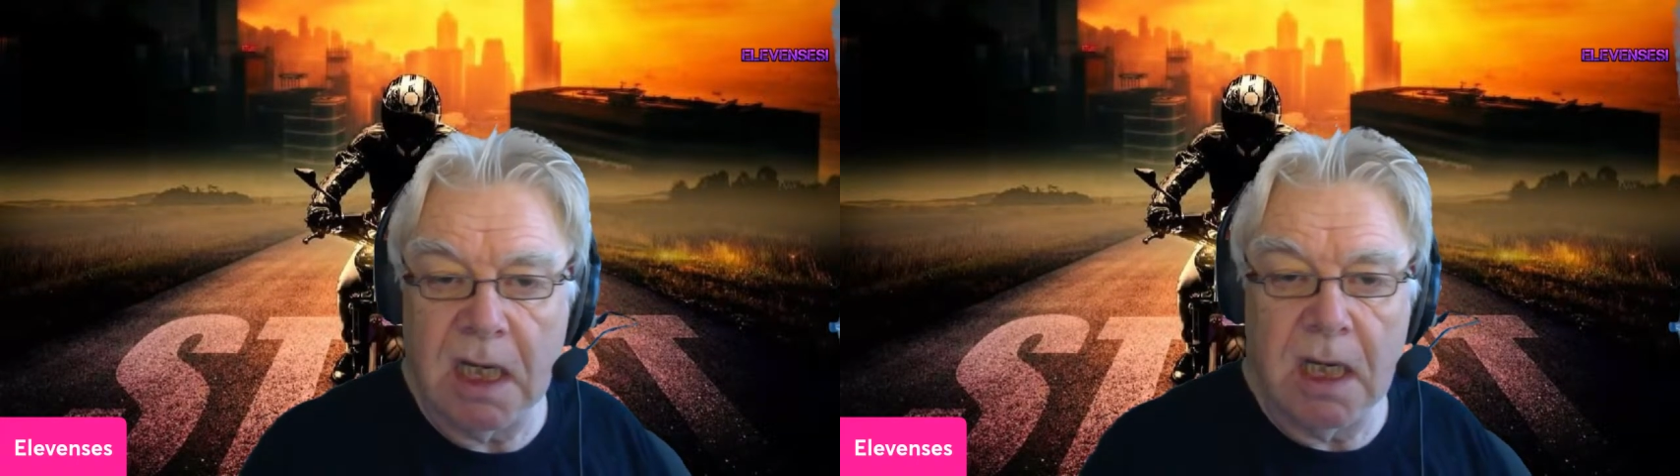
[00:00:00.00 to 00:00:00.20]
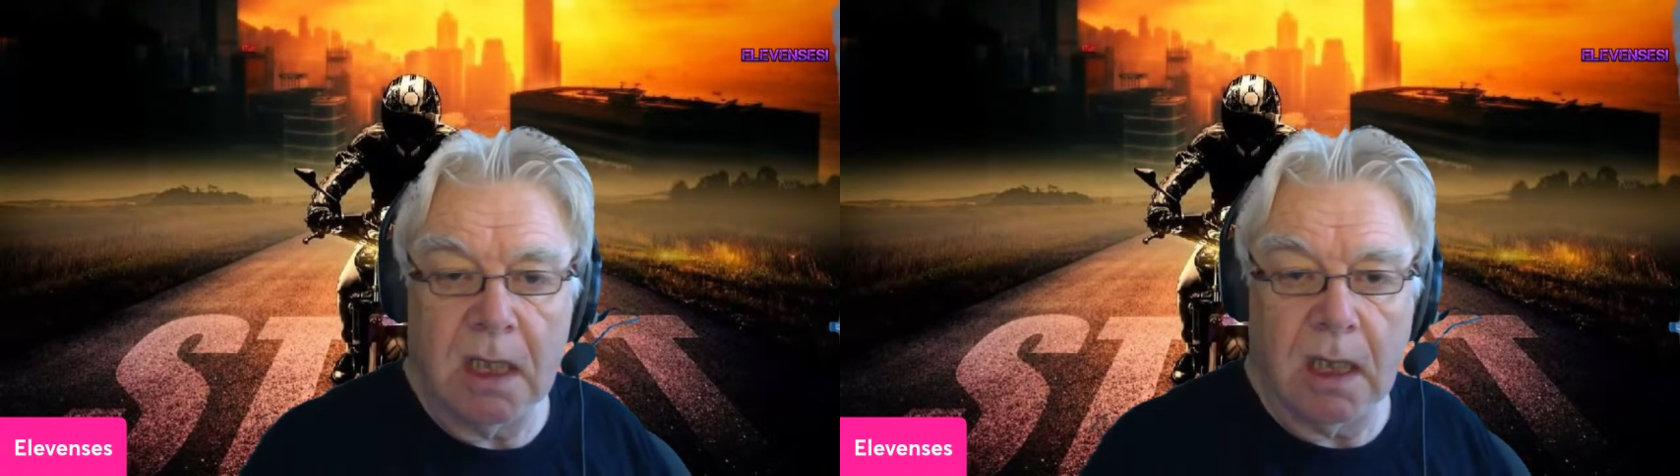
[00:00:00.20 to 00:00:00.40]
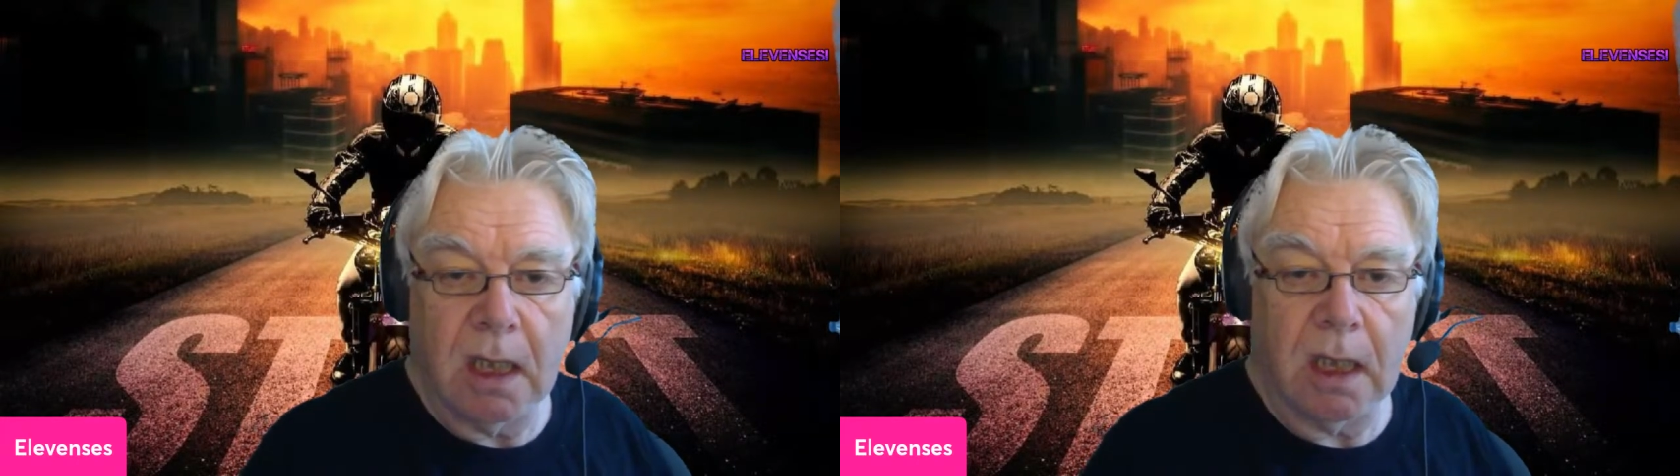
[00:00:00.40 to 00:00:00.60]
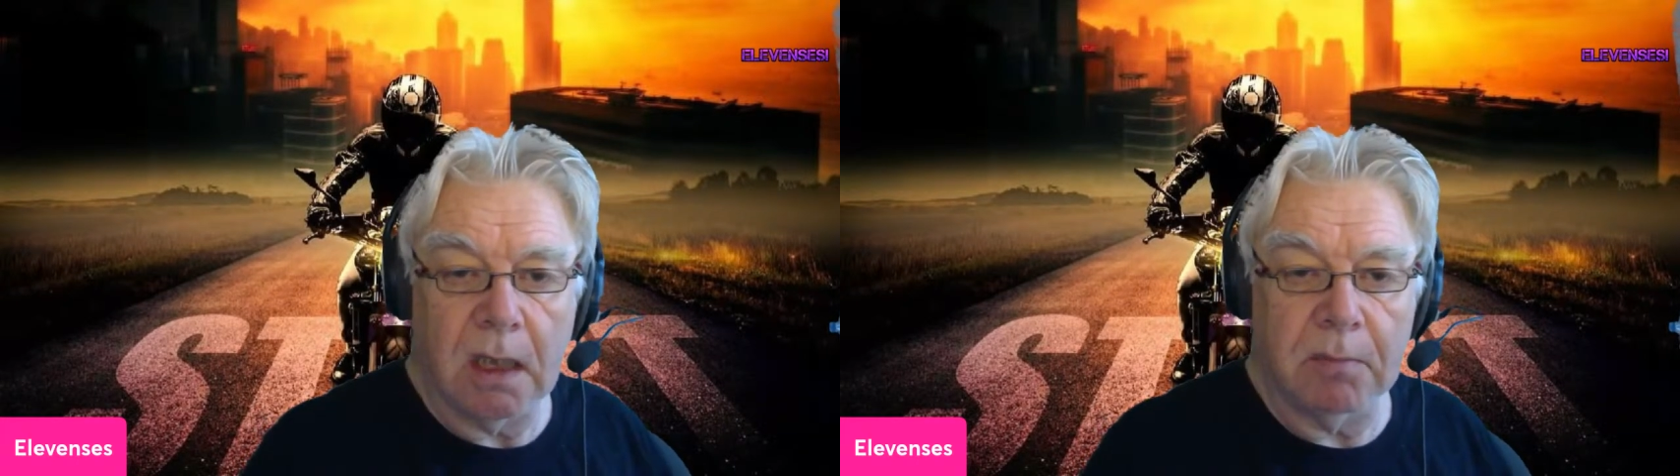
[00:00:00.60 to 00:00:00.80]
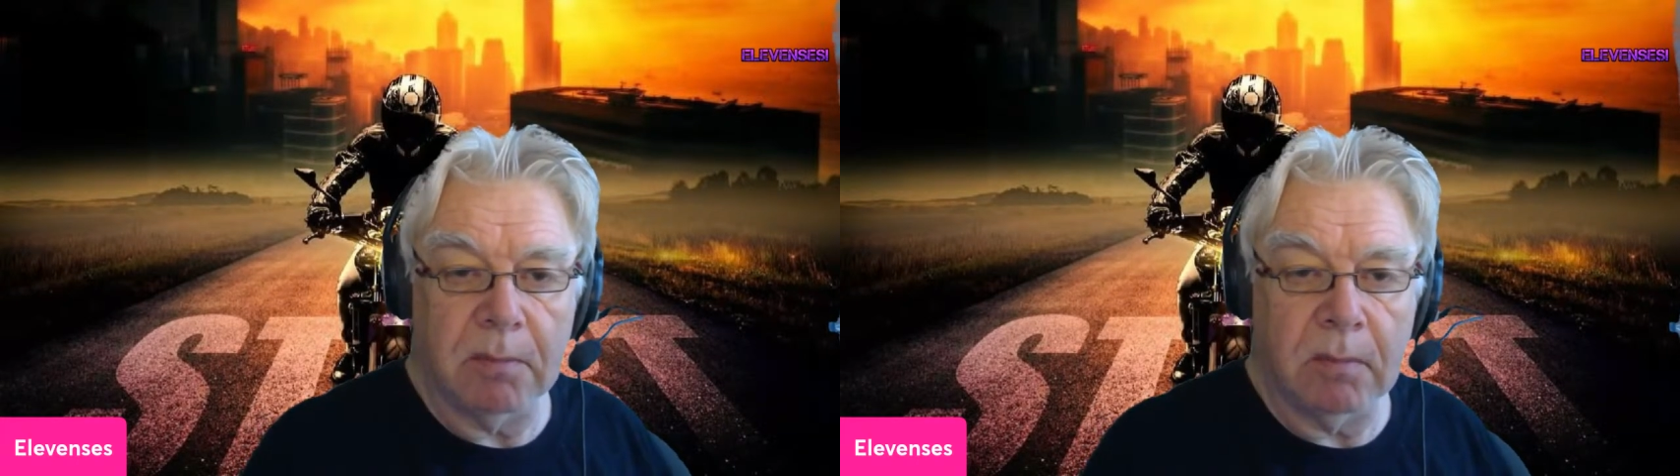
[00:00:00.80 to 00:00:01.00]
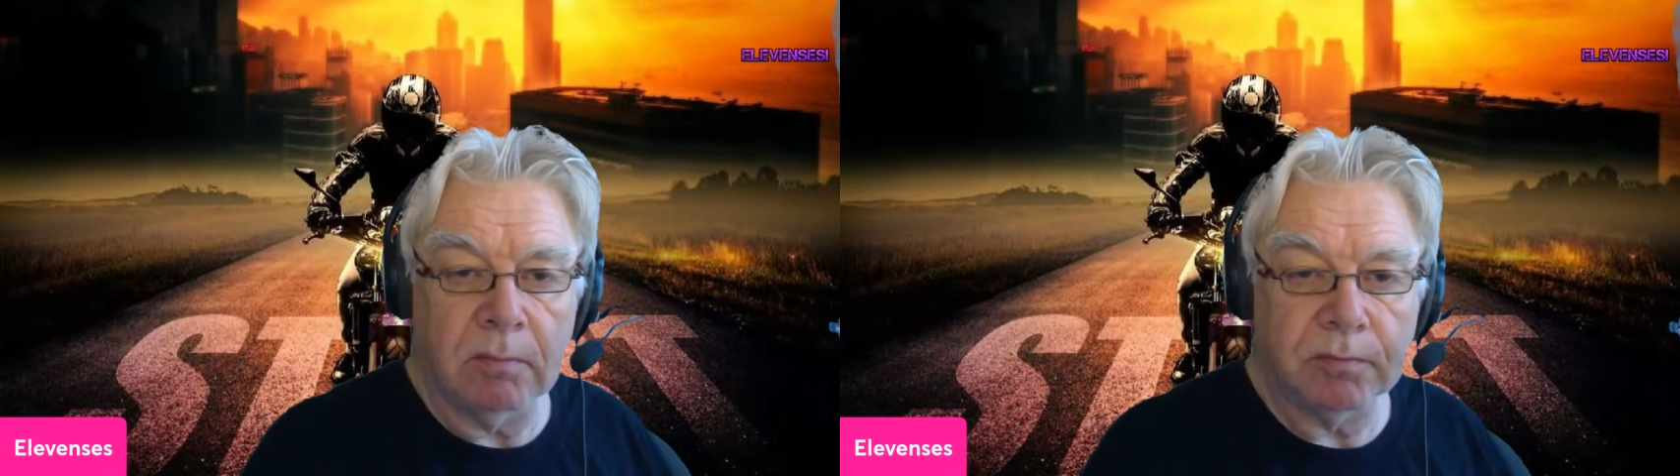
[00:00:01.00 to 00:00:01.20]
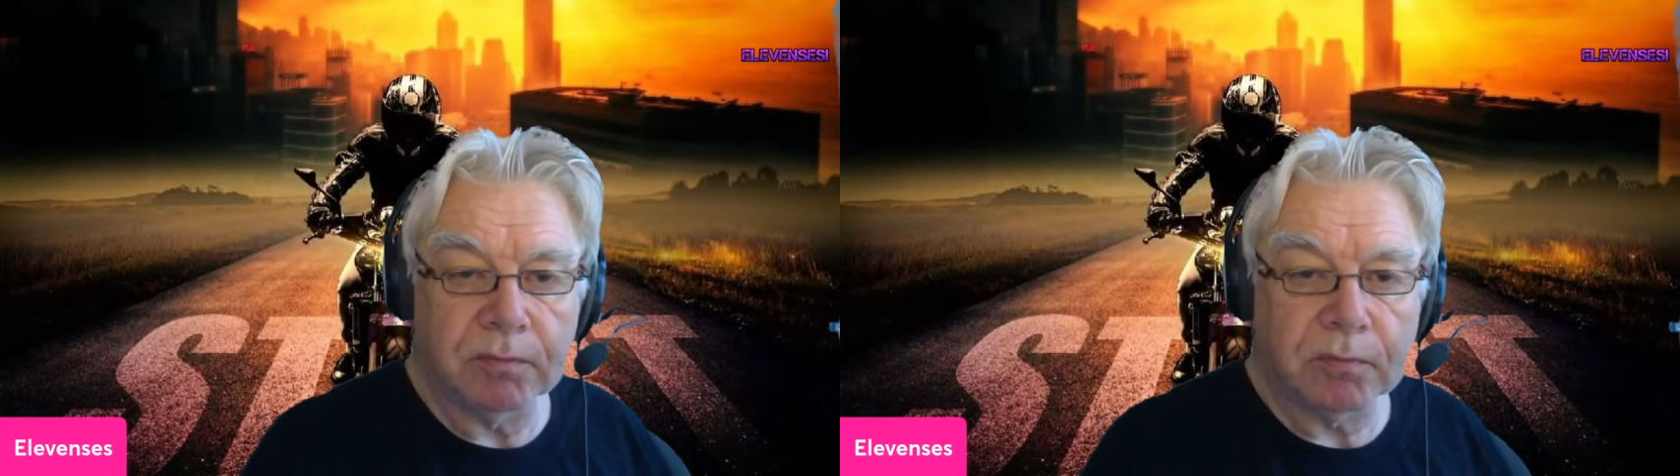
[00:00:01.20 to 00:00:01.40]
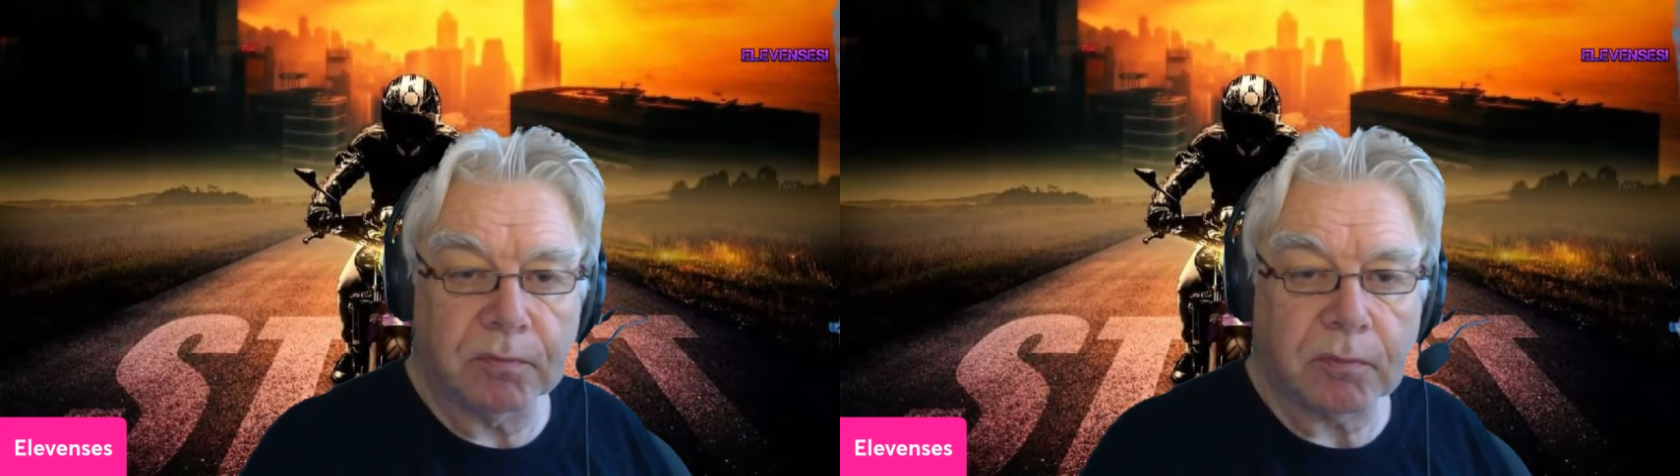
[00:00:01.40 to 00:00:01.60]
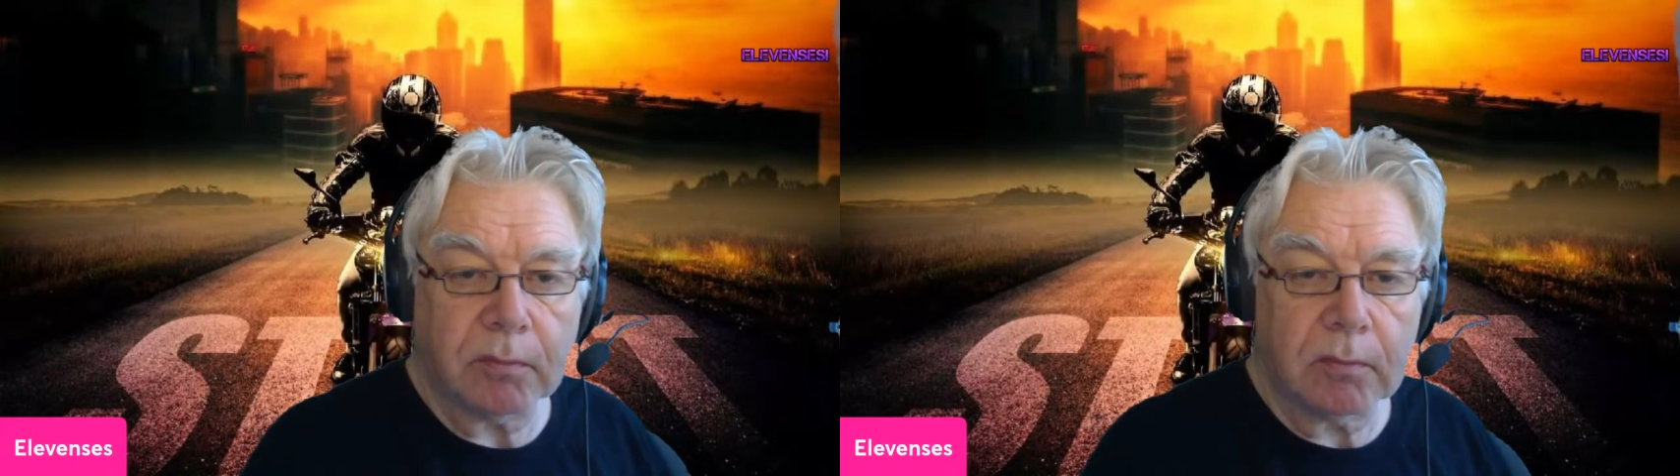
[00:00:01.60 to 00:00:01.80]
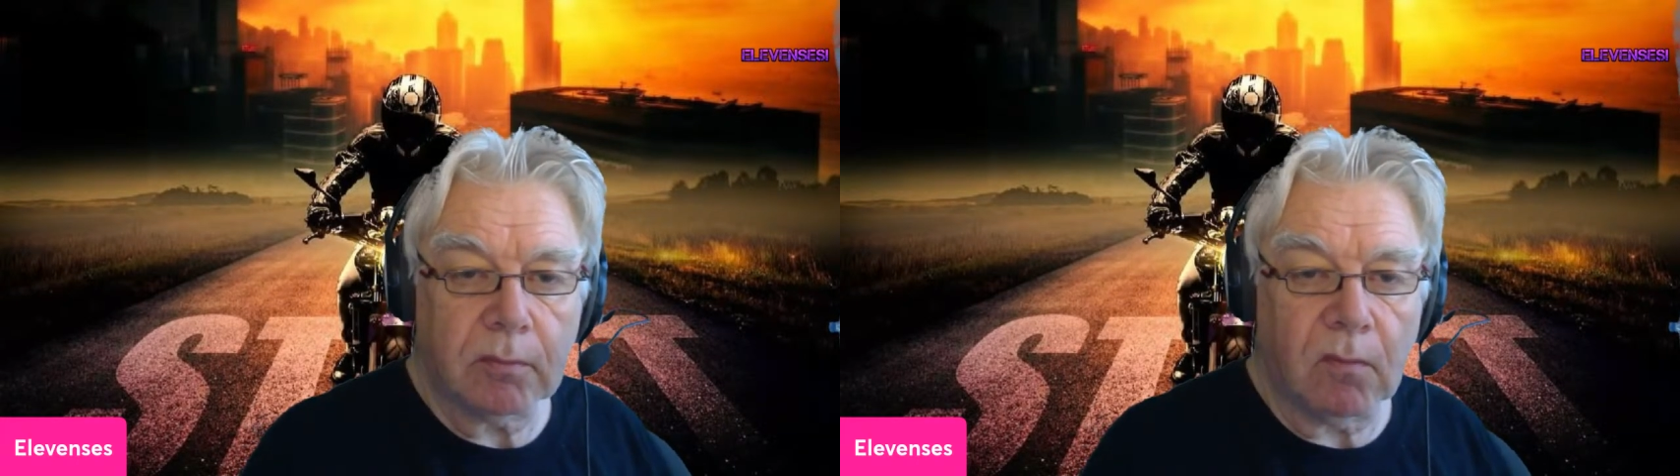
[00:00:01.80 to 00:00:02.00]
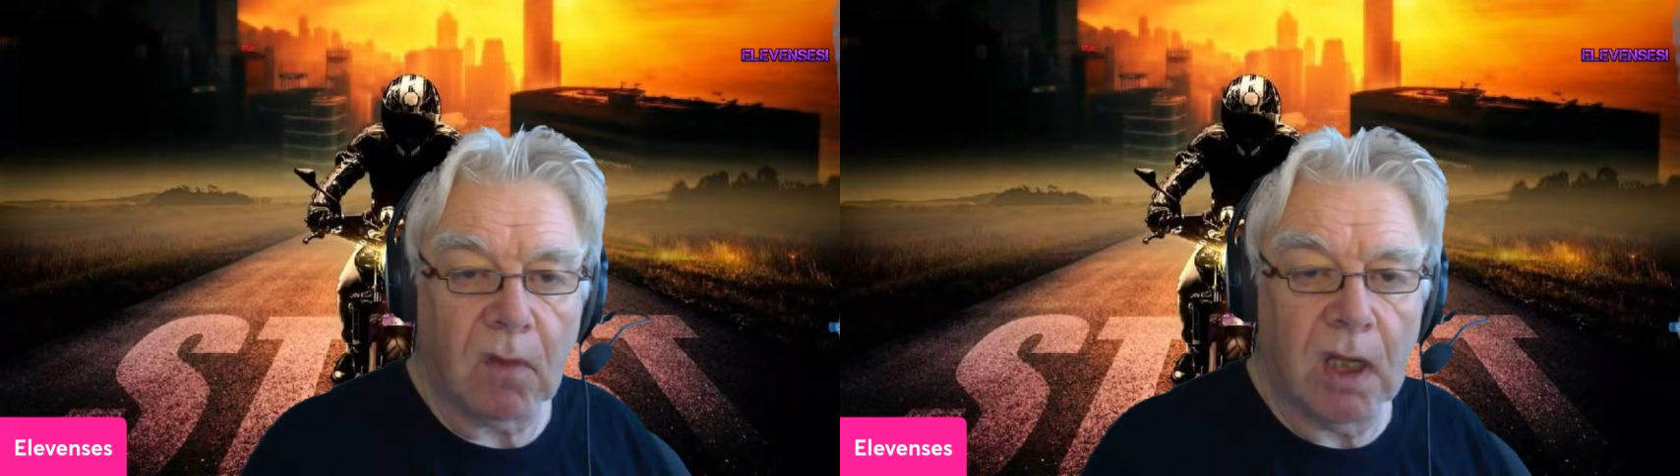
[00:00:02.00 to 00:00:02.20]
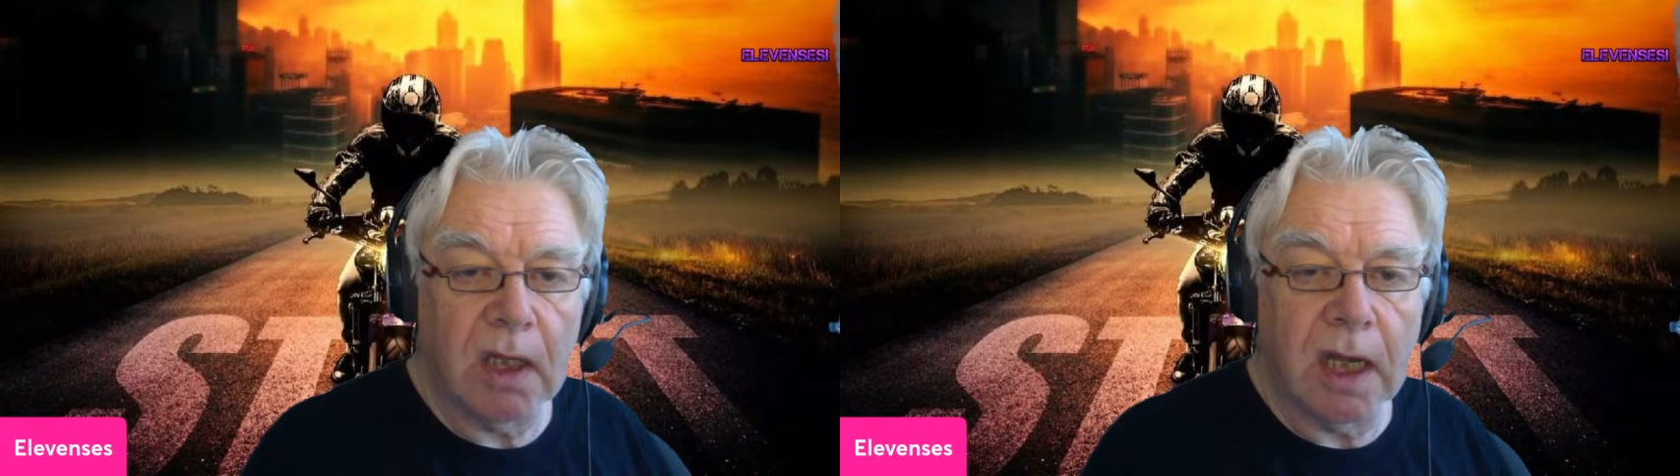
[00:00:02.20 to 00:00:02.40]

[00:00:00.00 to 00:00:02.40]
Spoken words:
a bit of housekeeping really. Now,